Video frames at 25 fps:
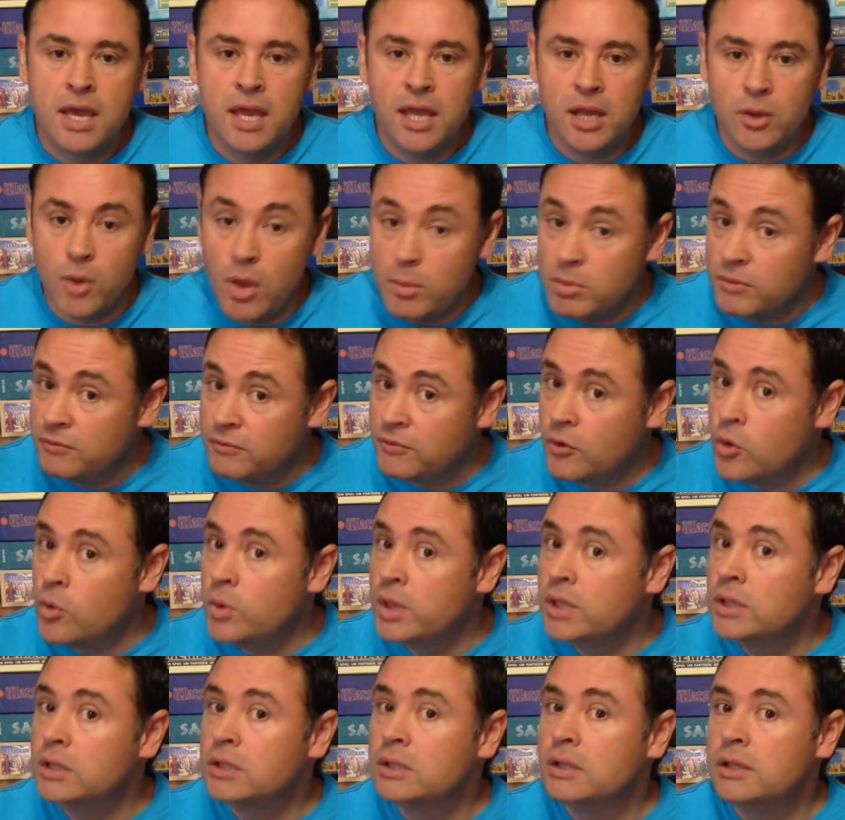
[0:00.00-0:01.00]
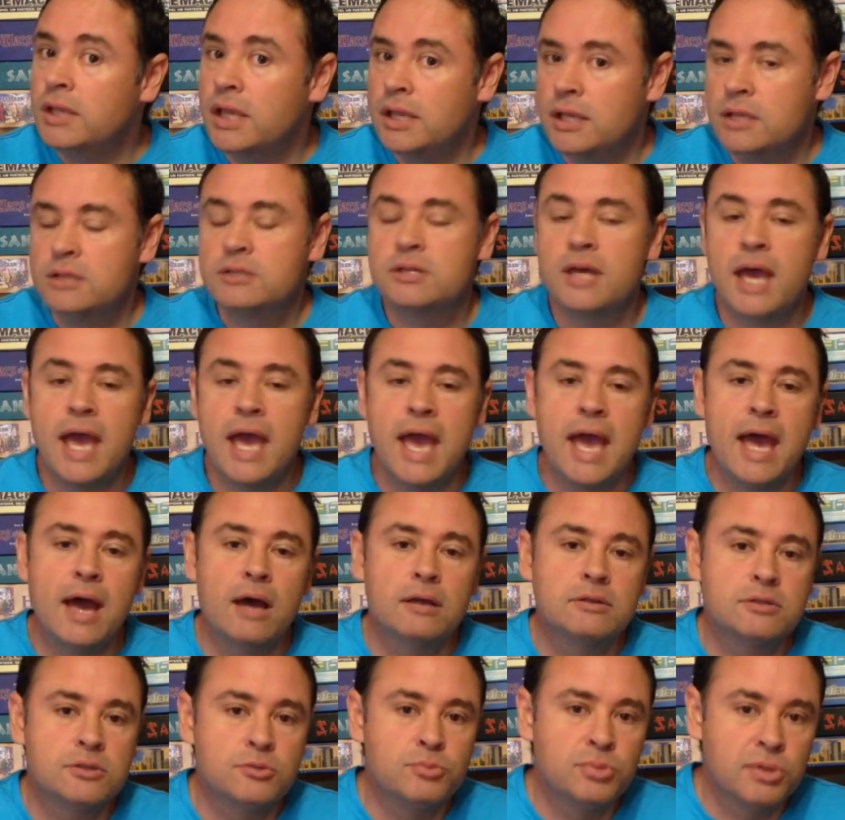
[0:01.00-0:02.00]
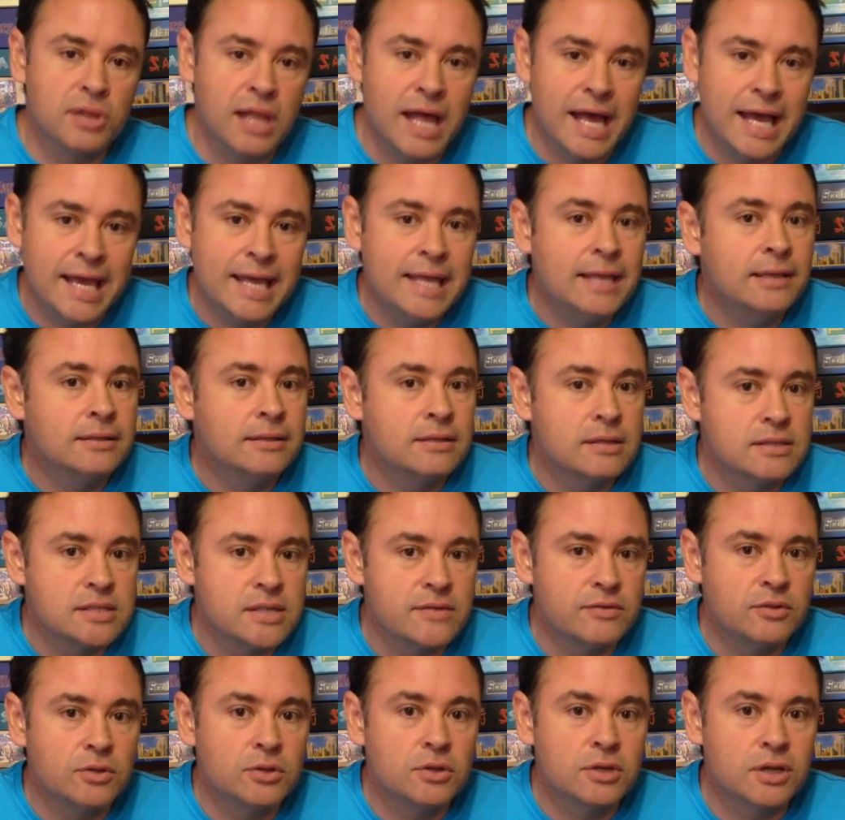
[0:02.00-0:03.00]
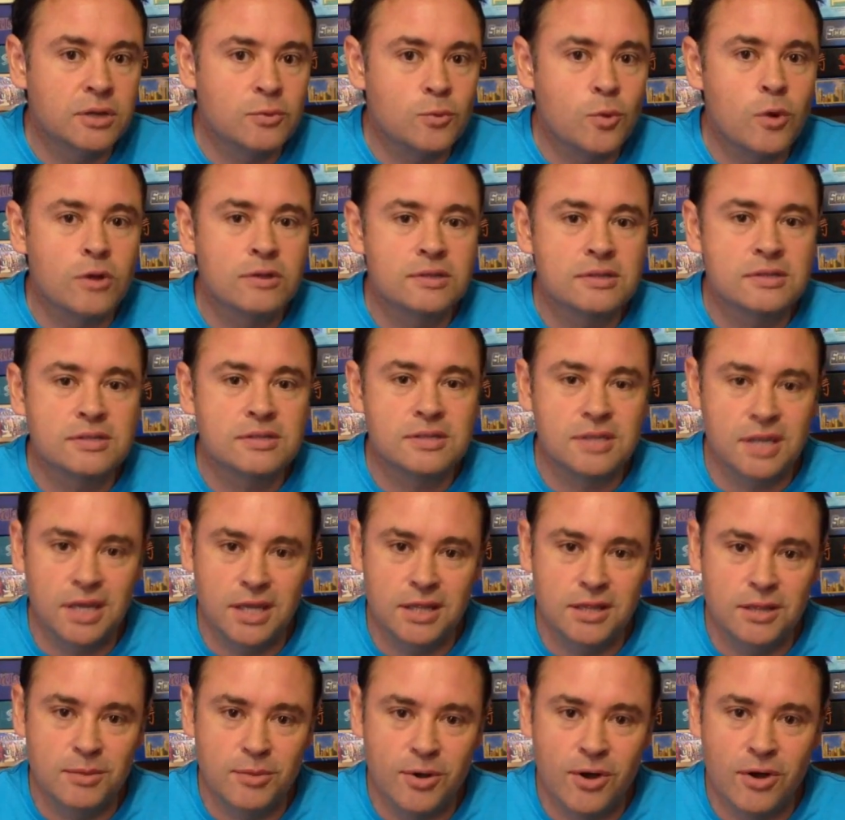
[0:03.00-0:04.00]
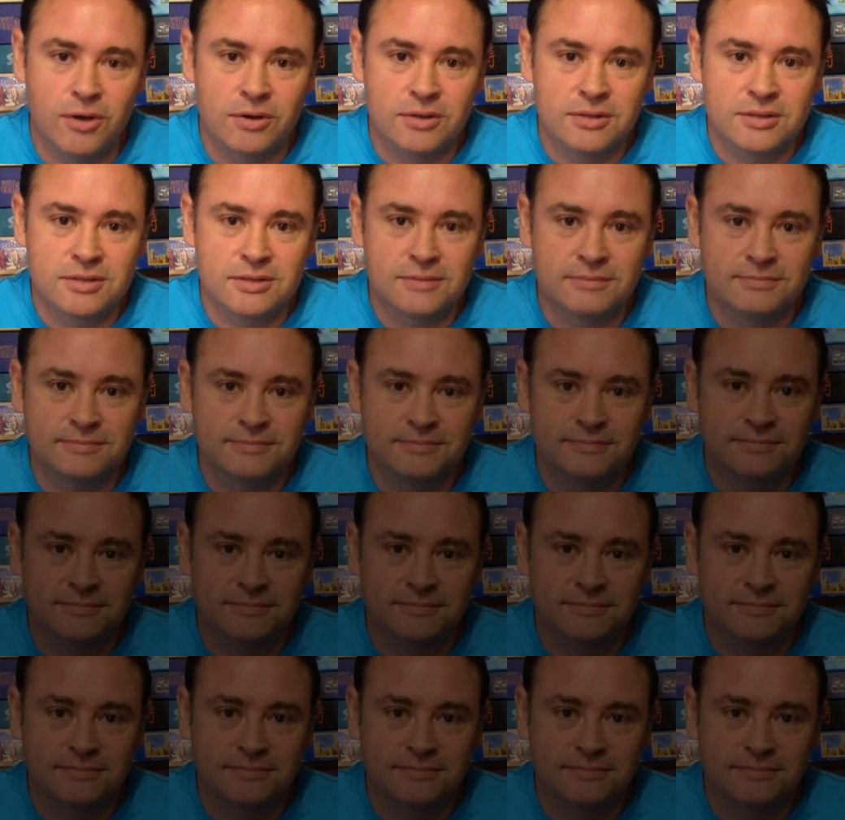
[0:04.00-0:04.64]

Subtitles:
Anyway, before we get into how to play, let's have a look at what's in the box.